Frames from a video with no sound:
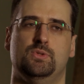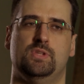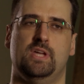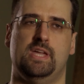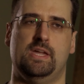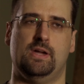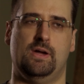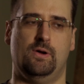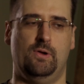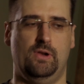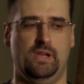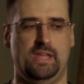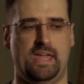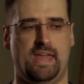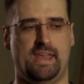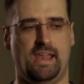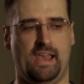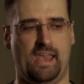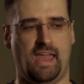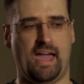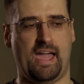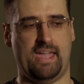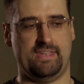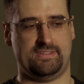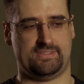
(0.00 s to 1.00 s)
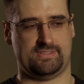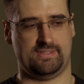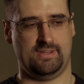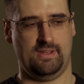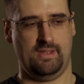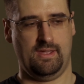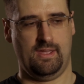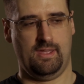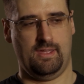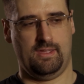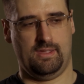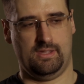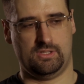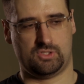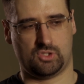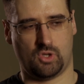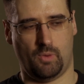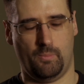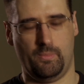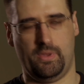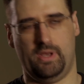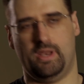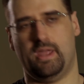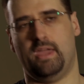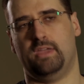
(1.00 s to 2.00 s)
They only analyze each
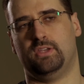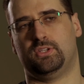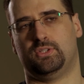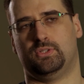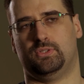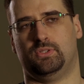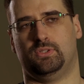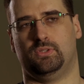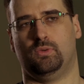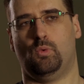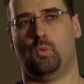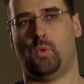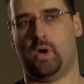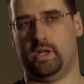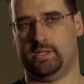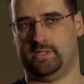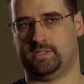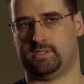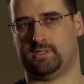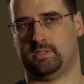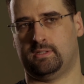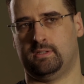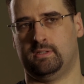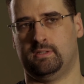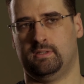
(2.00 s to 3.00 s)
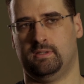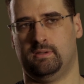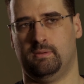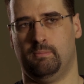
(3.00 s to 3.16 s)
combination once,